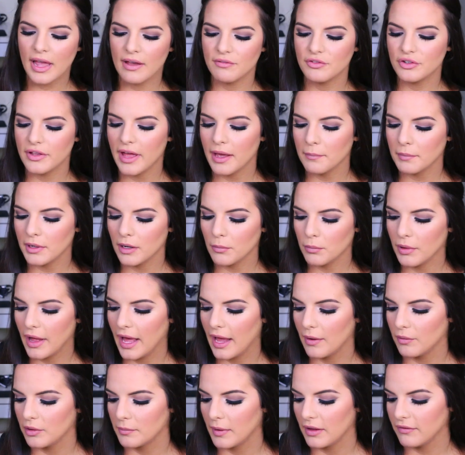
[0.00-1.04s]
After that I'm going to
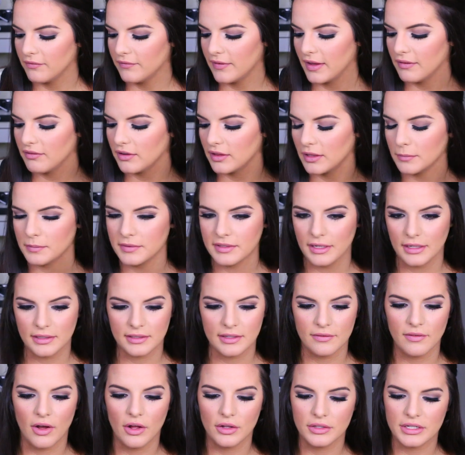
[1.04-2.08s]
apply one of my favorite
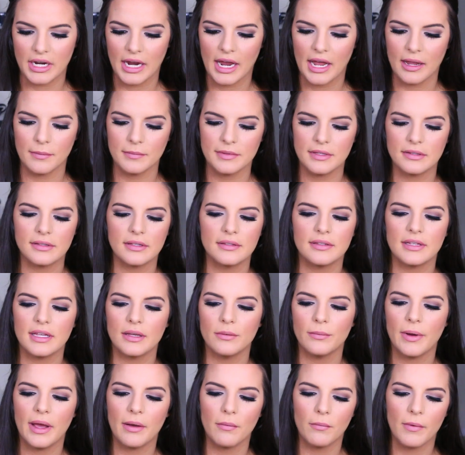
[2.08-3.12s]
lipsticks of all times. This is
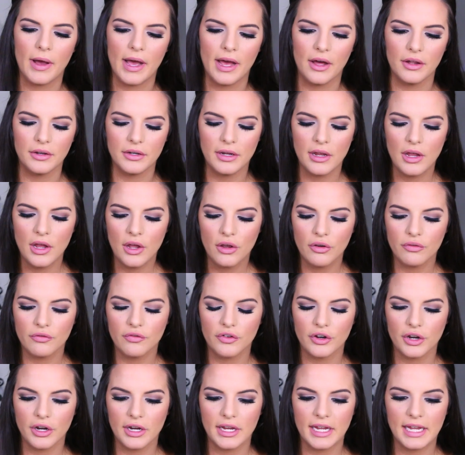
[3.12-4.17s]
the Wet n Wild
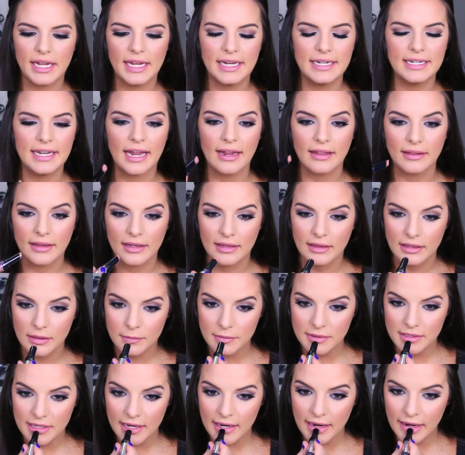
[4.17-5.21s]
Fergie Daily
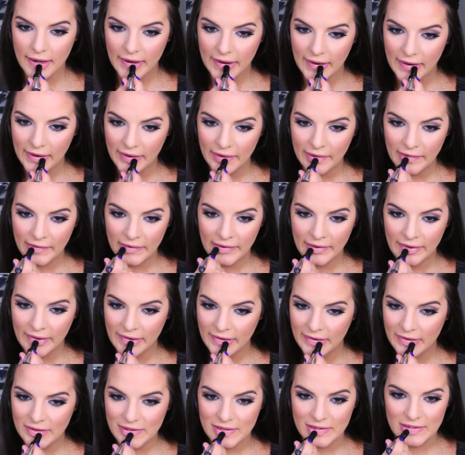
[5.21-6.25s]
Lipstick.
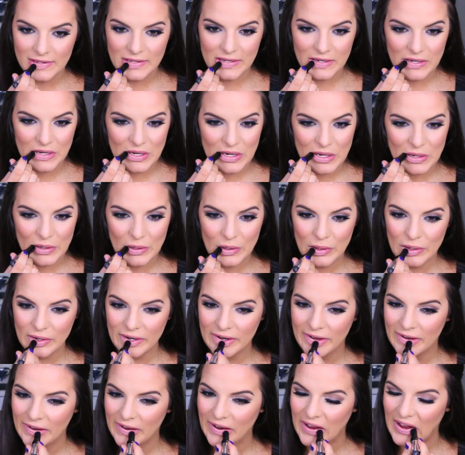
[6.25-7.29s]
It's just a
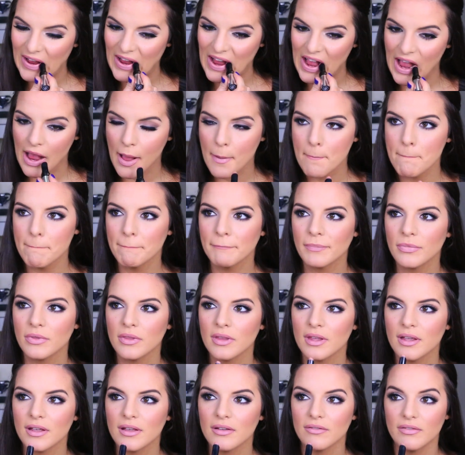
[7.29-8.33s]
nude,
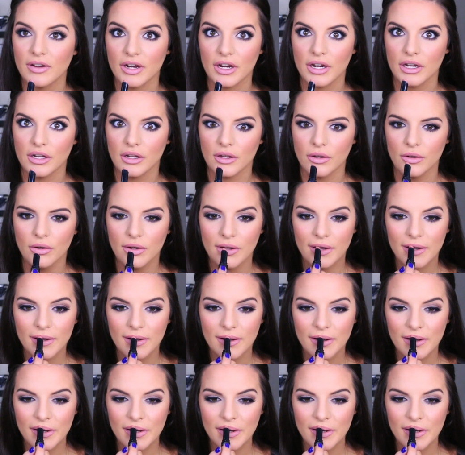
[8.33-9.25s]
very nude.